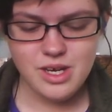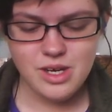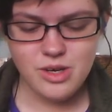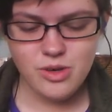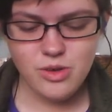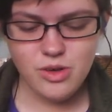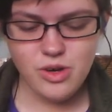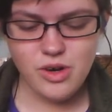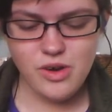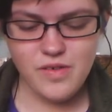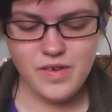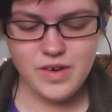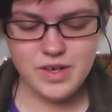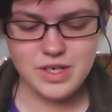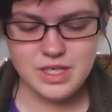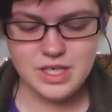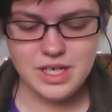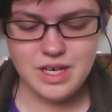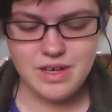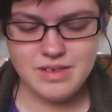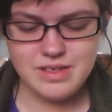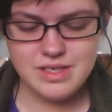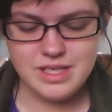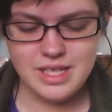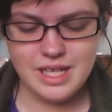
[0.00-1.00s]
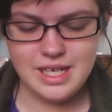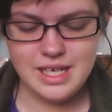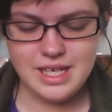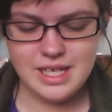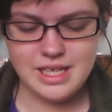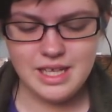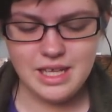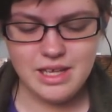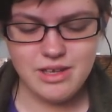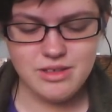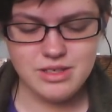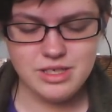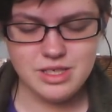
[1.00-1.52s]
Or a version of sledding
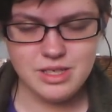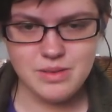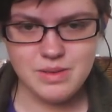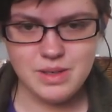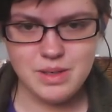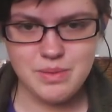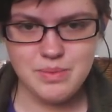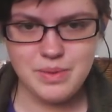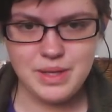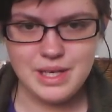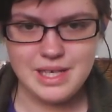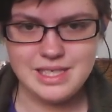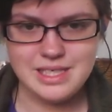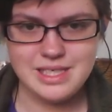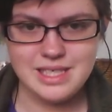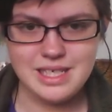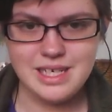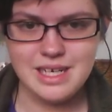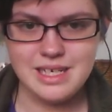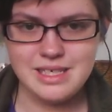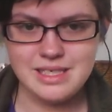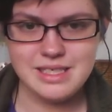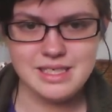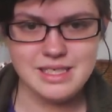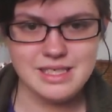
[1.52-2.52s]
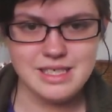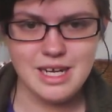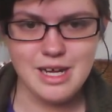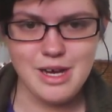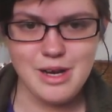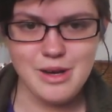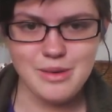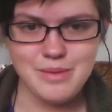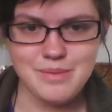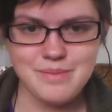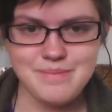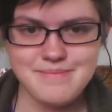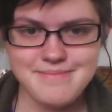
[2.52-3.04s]
that you do in a place that doesn't
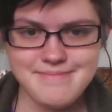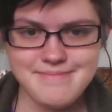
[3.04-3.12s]
snow.